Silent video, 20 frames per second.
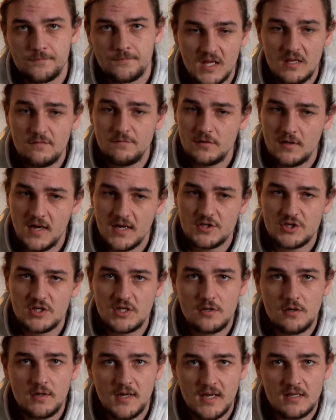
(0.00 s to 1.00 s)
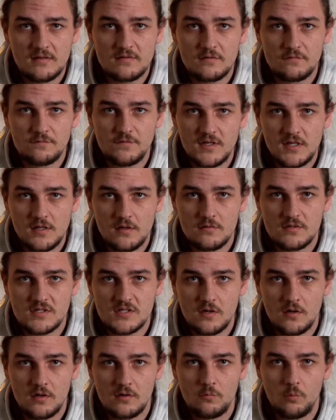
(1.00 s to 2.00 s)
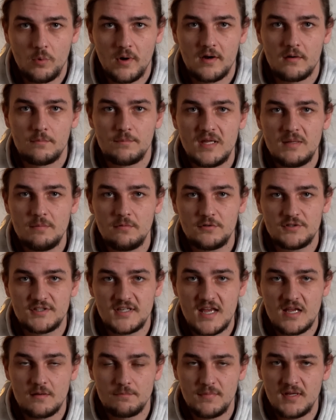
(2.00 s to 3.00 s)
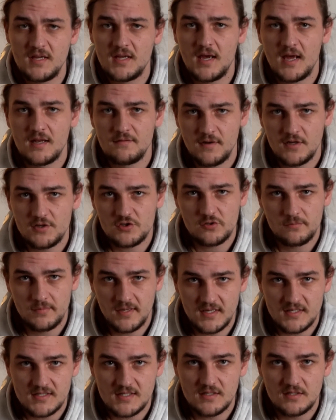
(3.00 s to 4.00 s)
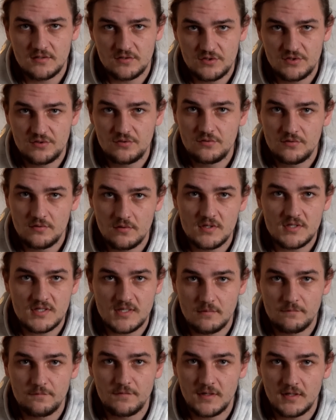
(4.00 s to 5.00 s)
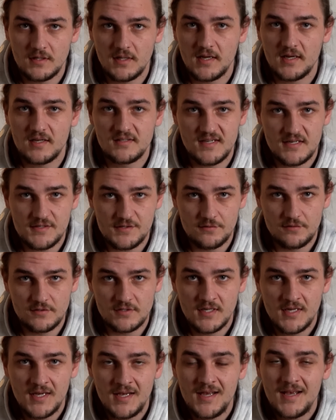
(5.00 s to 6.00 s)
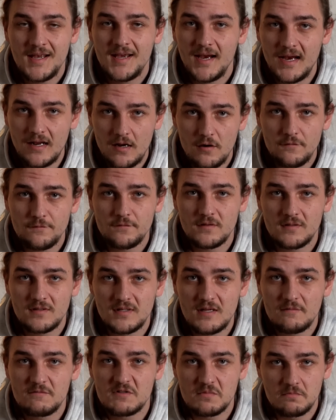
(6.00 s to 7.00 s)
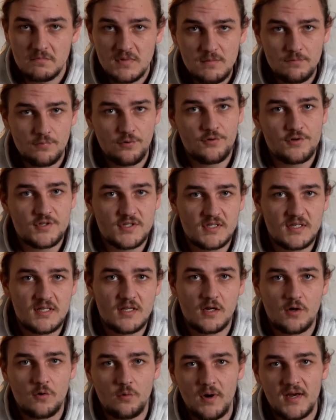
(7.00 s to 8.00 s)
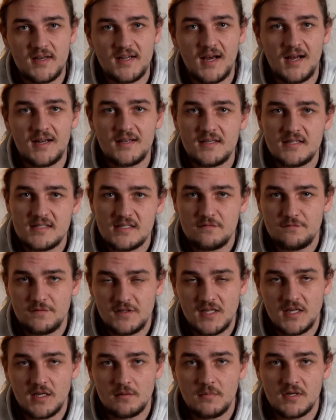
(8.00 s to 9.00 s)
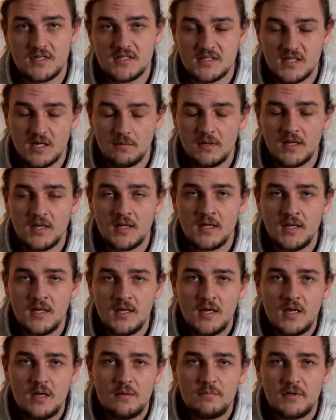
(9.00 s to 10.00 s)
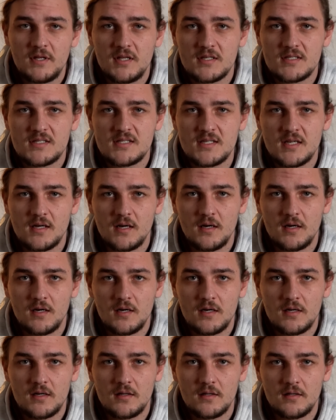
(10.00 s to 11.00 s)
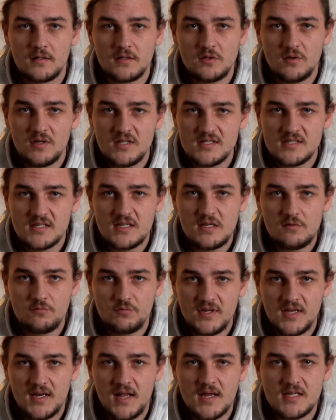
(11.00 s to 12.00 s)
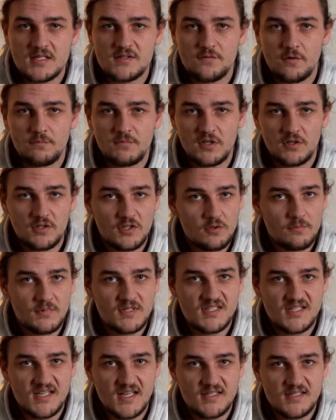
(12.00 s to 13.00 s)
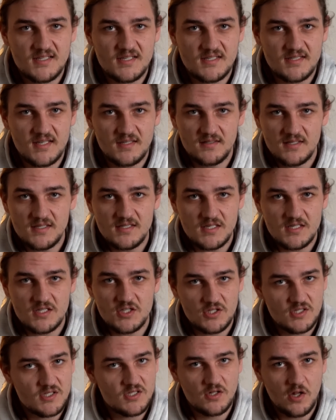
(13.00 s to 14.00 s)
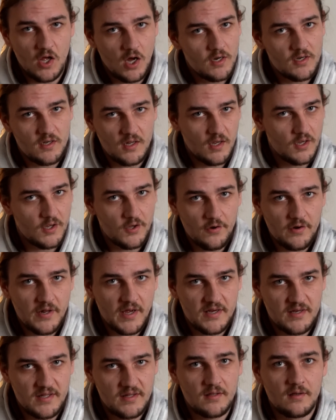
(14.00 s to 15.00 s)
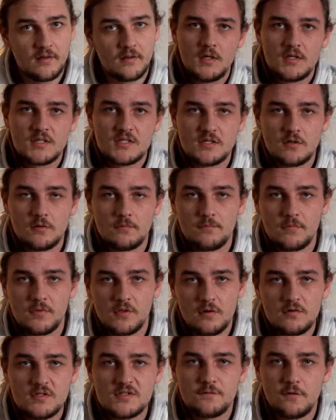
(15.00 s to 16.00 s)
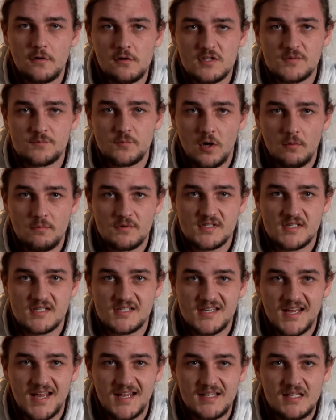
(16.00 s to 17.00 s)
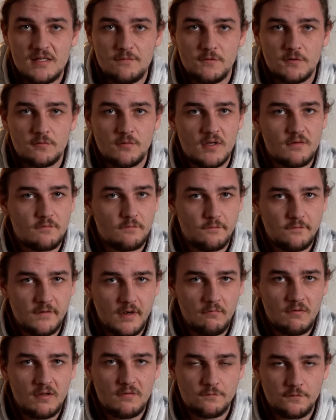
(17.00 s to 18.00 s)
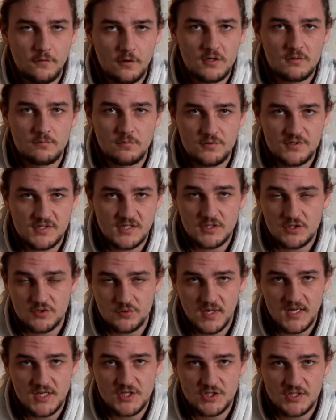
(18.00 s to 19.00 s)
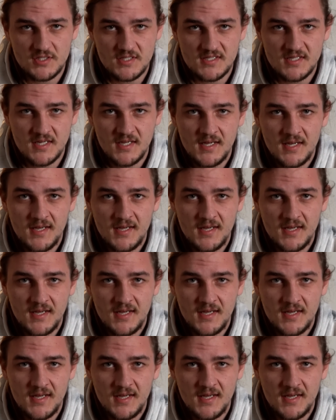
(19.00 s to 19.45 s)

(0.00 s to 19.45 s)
If you actually look at videos where people take big adventure bikes to something like a desert, it often gives me personally a quite uneasy feeling in my stomach because uh, you instantly realize from your human senses that this is just not a good idea. So those false promises can leave you in very vulnerable situations.